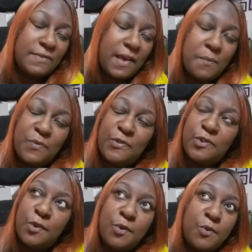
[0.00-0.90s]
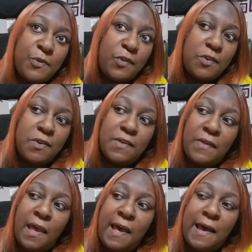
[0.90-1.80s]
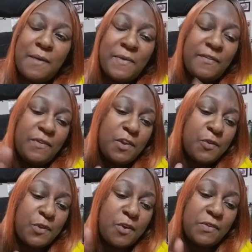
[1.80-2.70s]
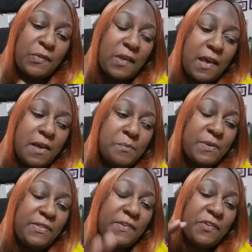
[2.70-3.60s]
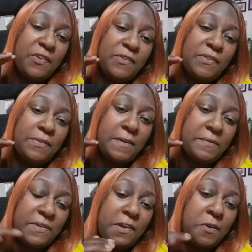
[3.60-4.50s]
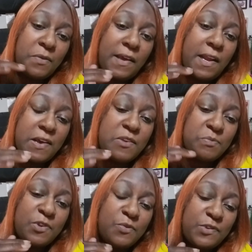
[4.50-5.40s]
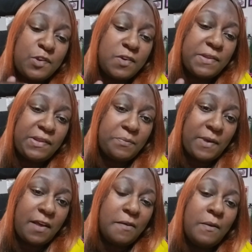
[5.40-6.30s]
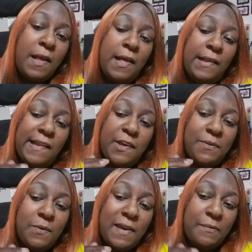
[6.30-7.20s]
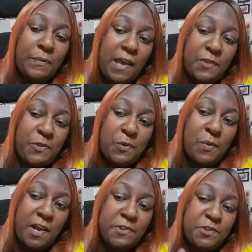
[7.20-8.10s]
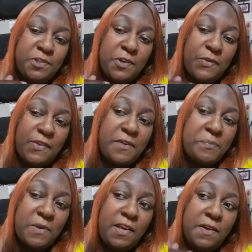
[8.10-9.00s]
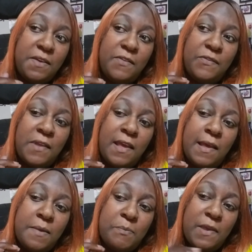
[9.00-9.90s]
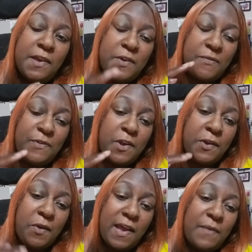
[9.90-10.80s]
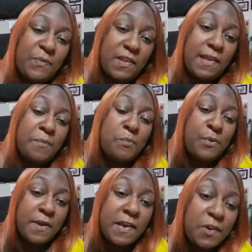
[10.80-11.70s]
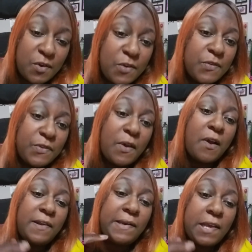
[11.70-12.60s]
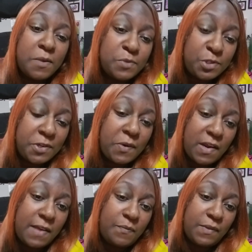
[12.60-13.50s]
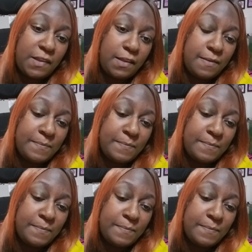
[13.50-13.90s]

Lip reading: I'm so serious. I make videos all the time, but this is a video that I am so serious about. Like, you have got to watch yourself, because men are very crafty. Predators are damn sure crafty.